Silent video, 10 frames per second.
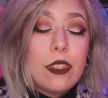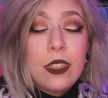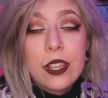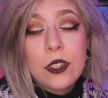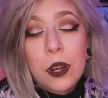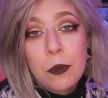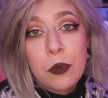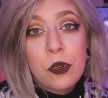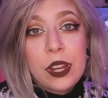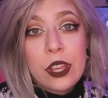these are
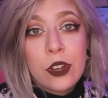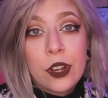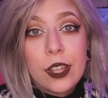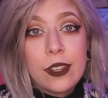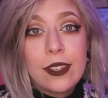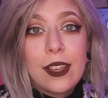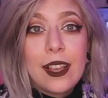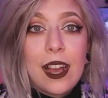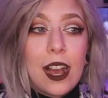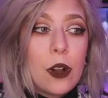pretty good.
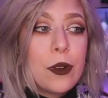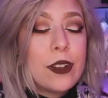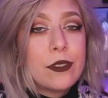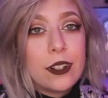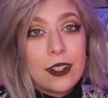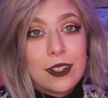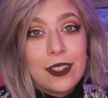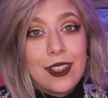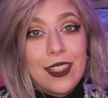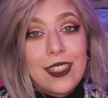However,
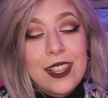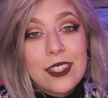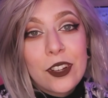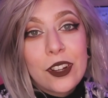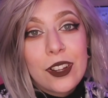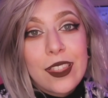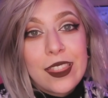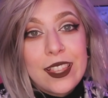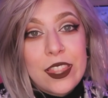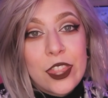these are the